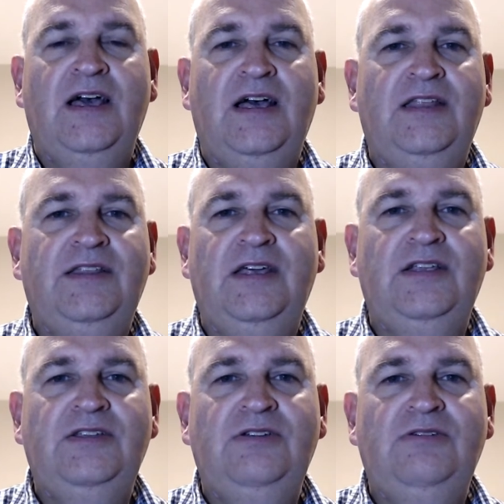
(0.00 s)
and
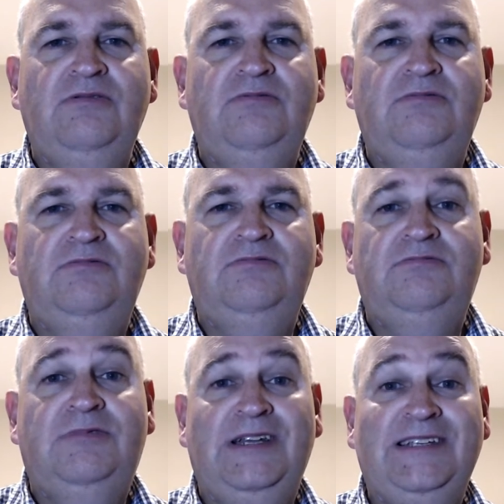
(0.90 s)
then
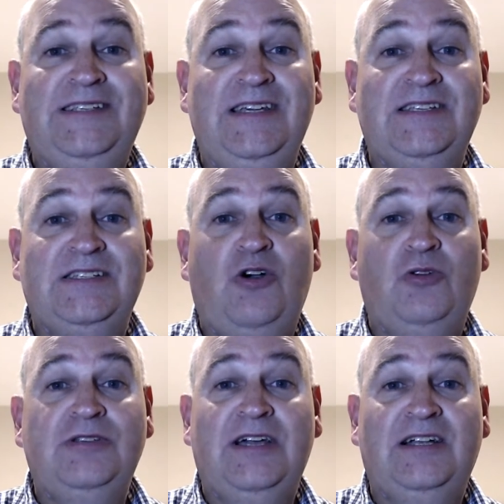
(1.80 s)
you well it takes
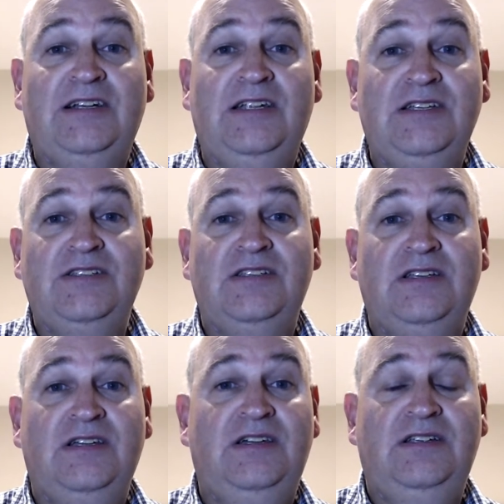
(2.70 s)
contactless
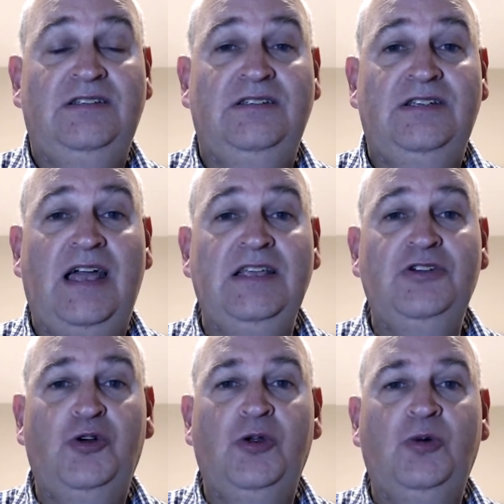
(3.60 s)
and
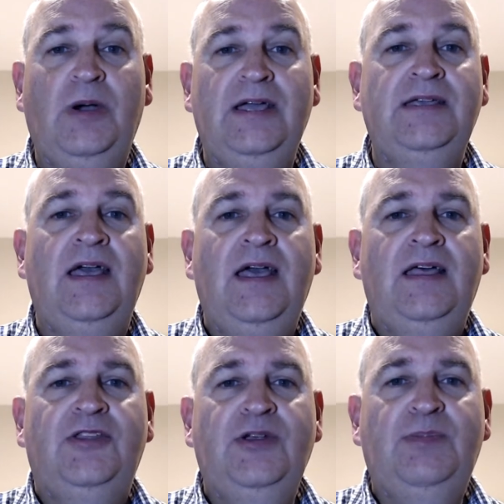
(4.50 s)
you're away
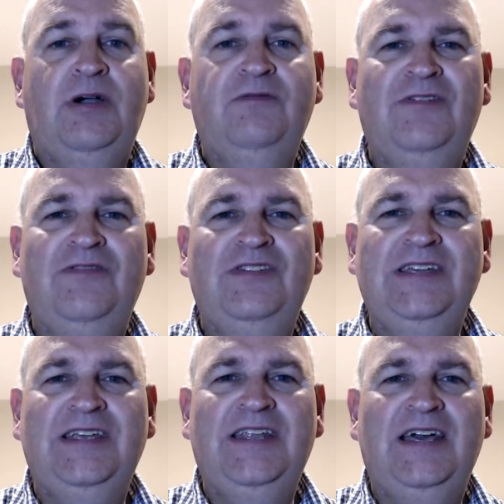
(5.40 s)

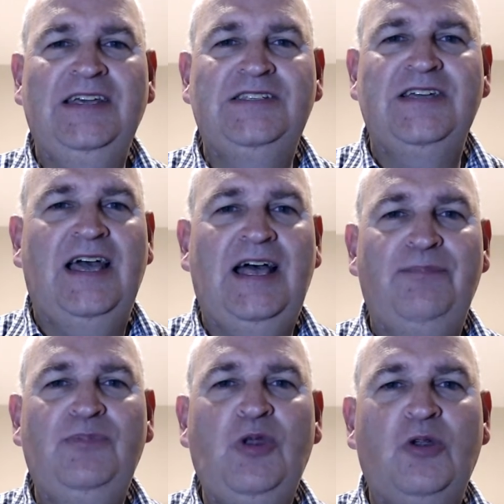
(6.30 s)
£3.50 a night
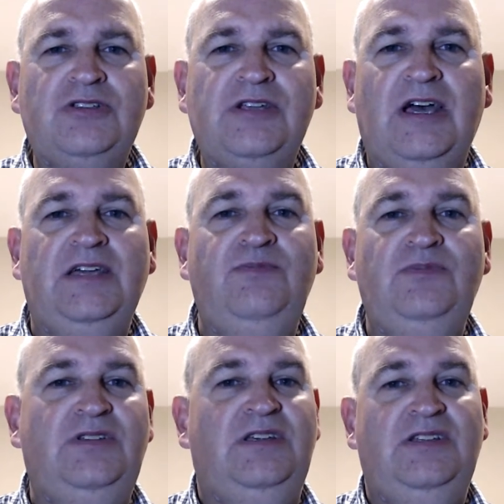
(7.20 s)
um, not
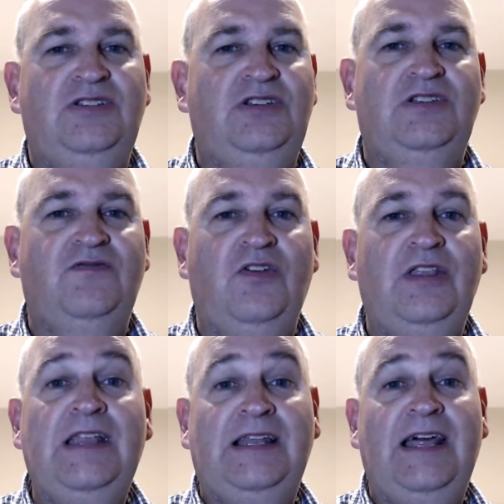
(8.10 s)
timed it's just for
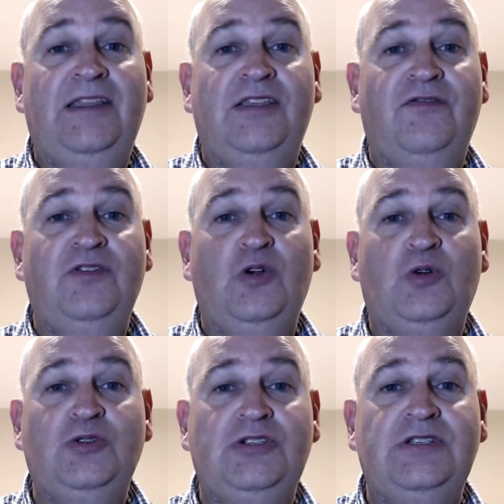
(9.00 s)
the length of
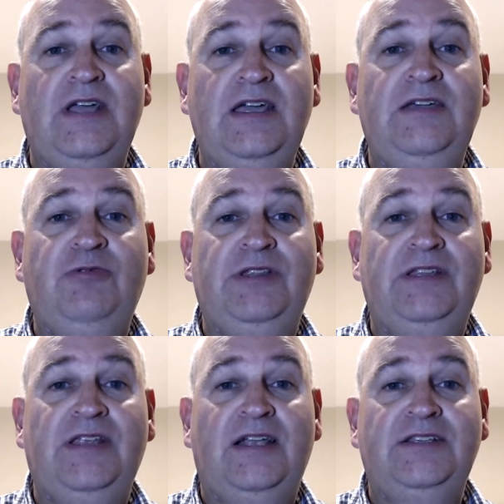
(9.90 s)
your stay
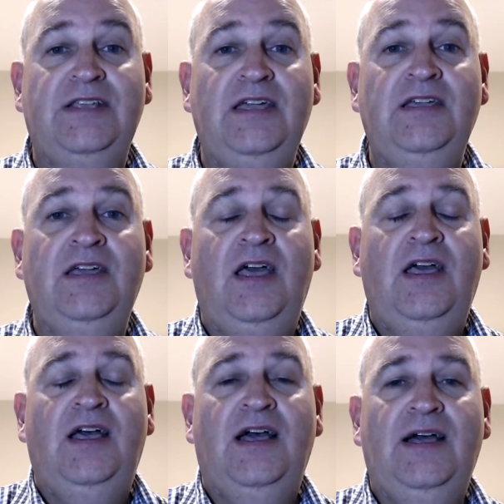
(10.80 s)
within that day
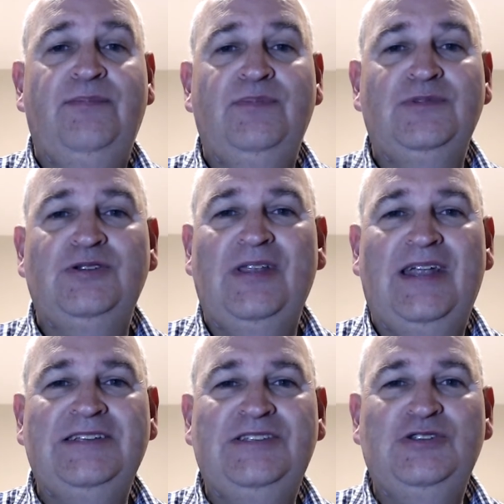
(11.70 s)
um, so
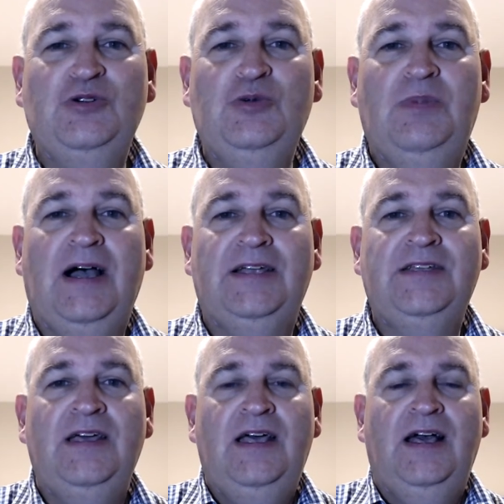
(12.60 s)
that isn't too bad
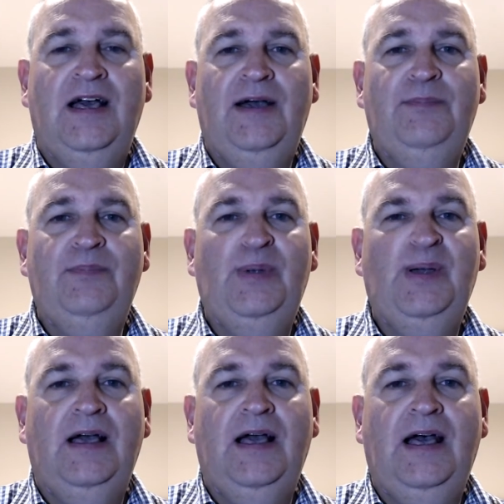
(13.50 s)
um,
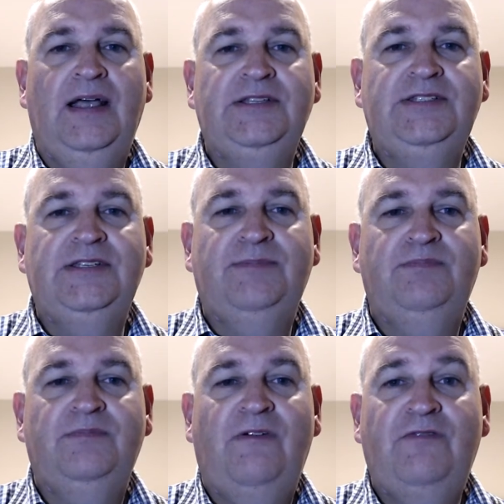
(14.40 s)
and
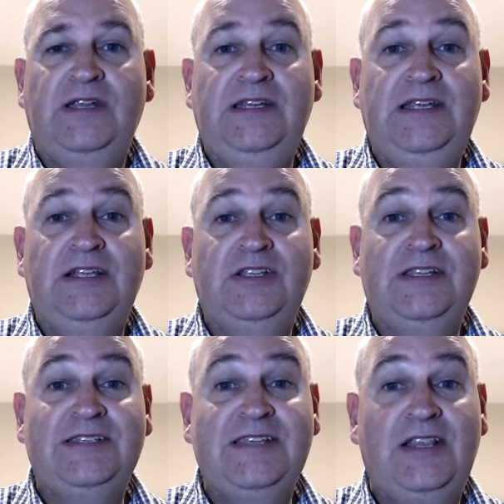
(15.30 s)
um, very near to
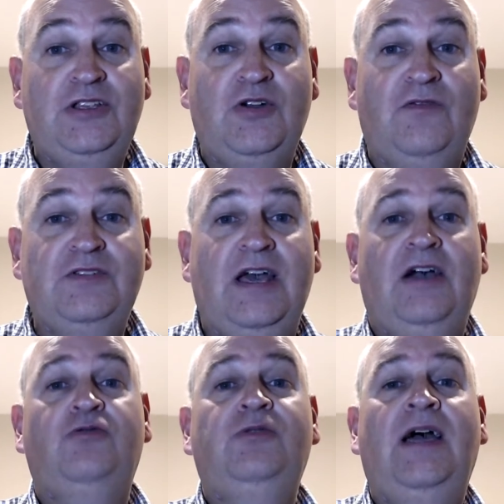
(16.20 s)
the centre of
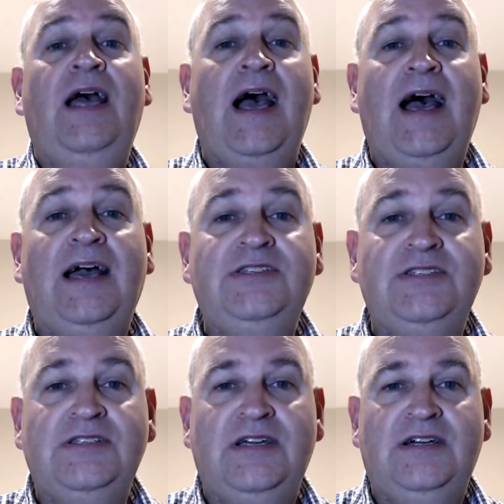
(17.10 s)
town. I
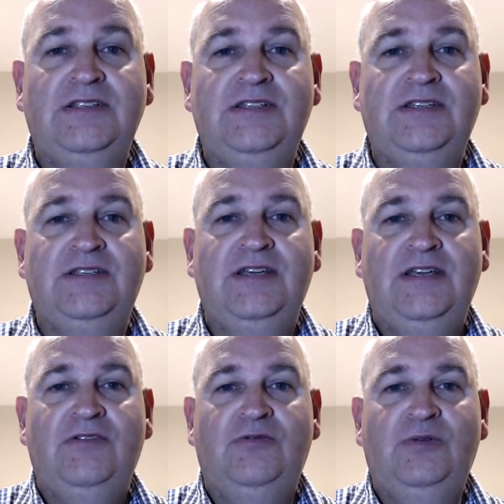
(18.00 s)
started
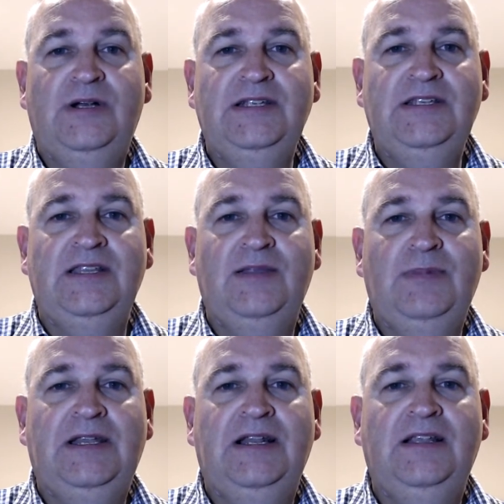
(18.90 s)
right in the
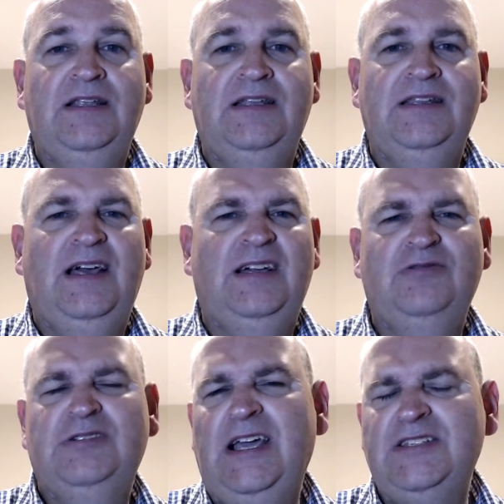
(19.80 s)
middle. Uh, I
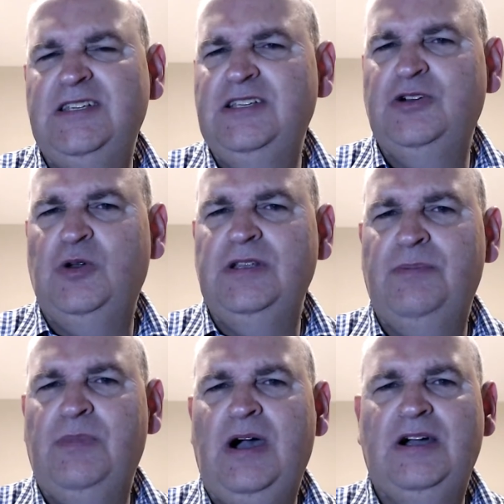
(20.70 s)
hesitate to call it
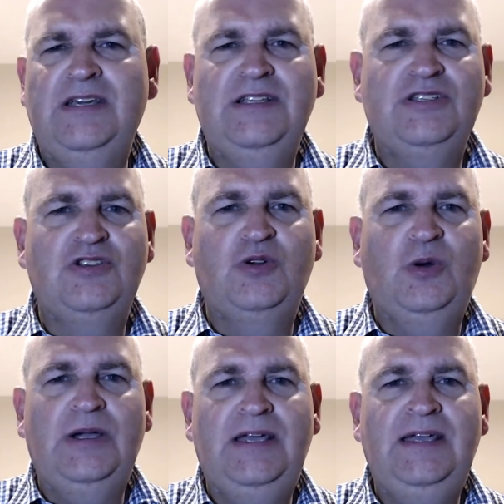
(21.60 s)
the market
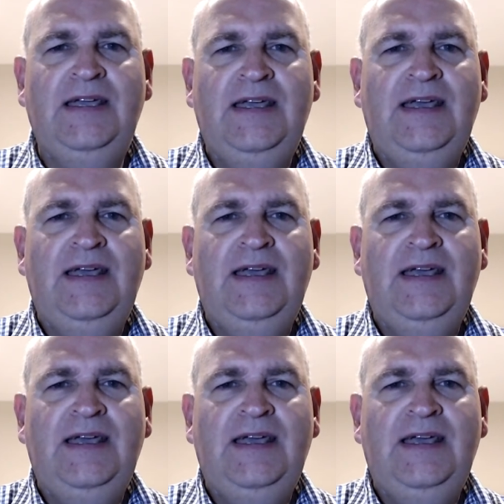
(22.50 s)
square,